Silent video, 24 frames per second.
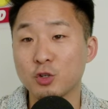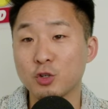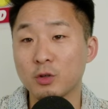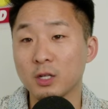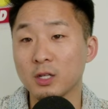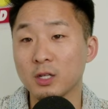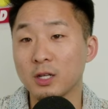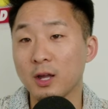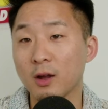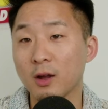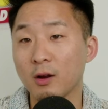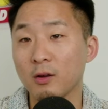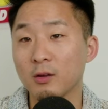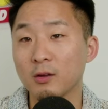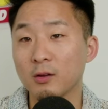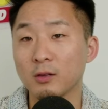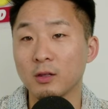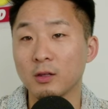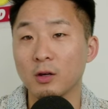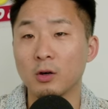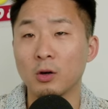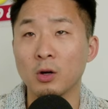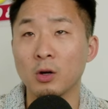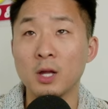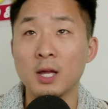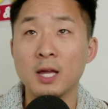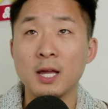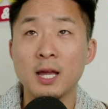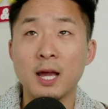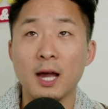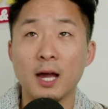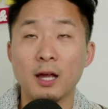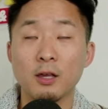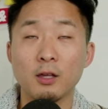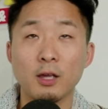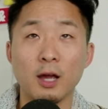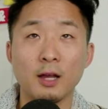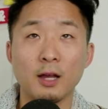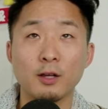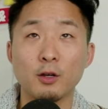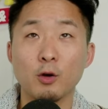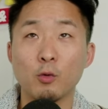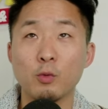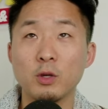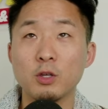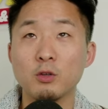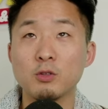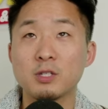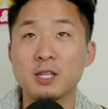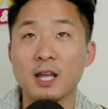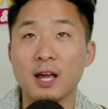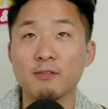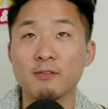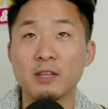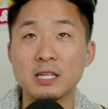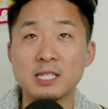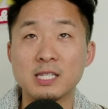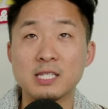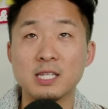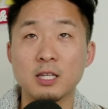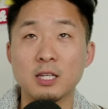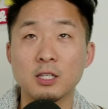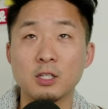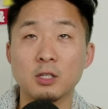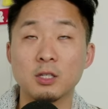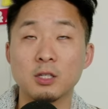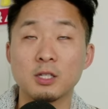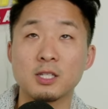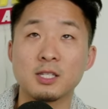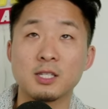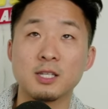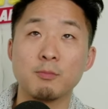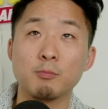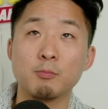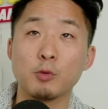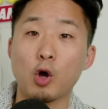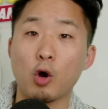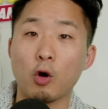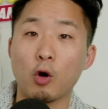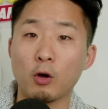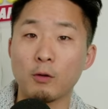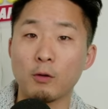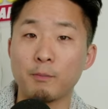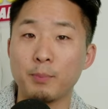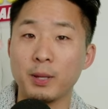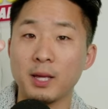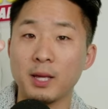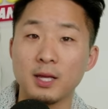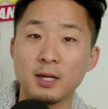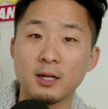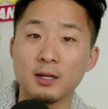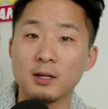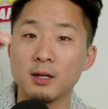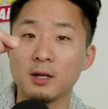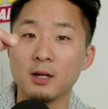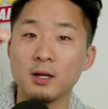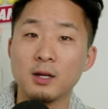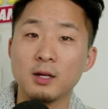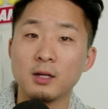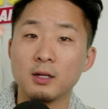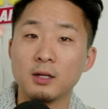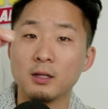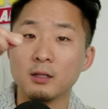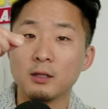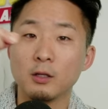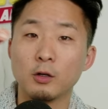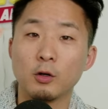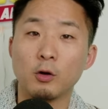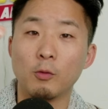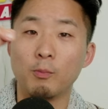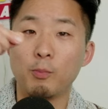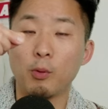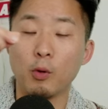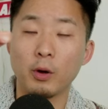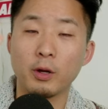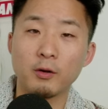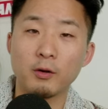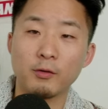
You can carry your little, I know we used to have the SIM card pin, little pointer